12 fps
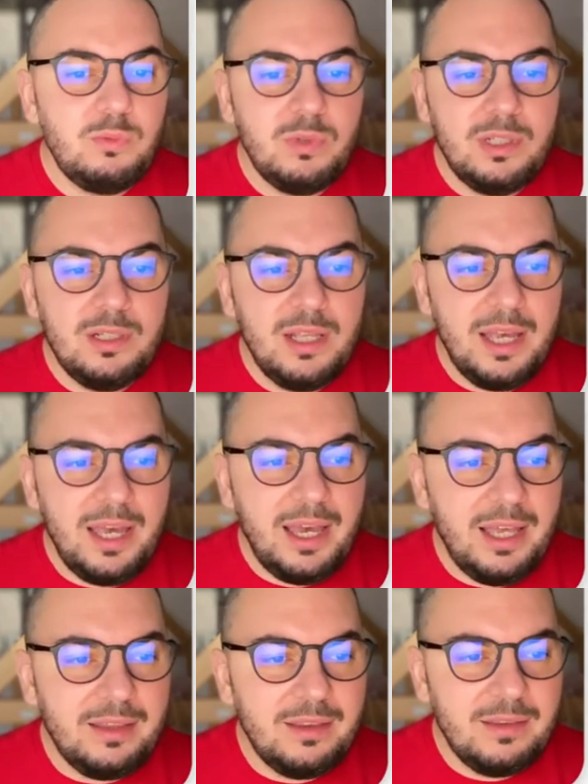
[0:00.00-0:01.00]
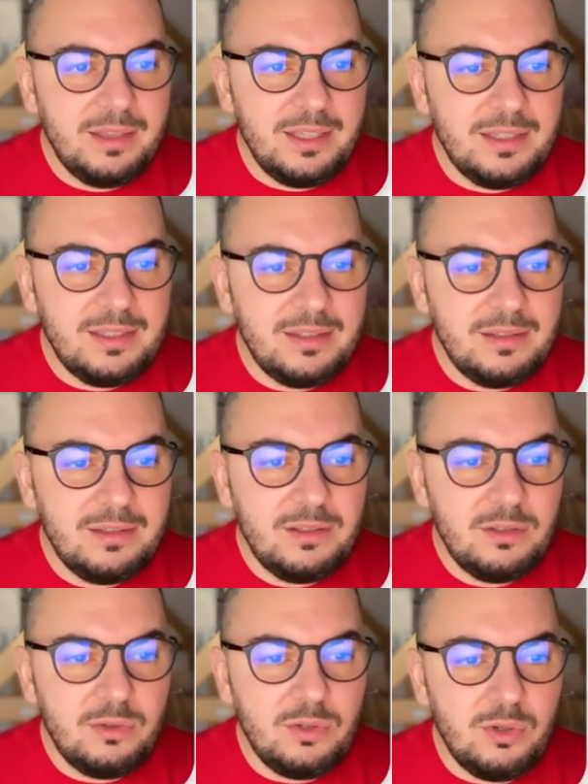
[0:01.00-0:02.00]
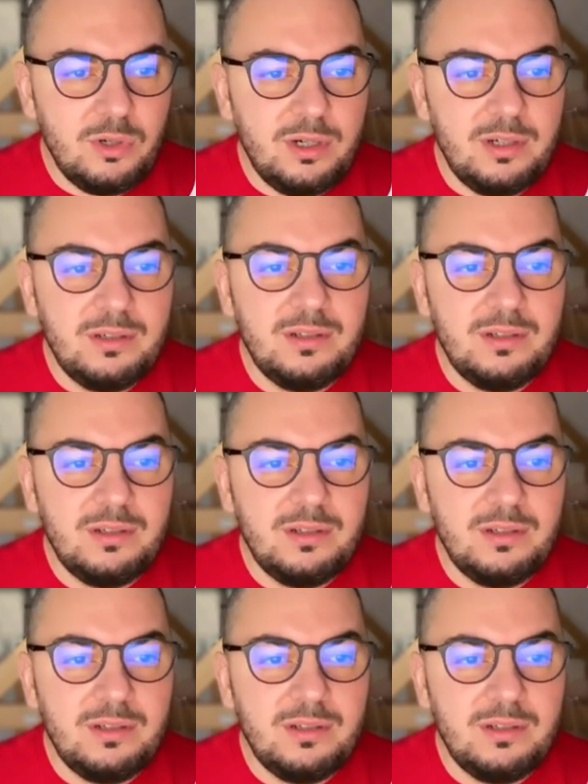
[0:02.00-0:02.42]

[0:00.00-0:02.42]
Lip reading: will add this to your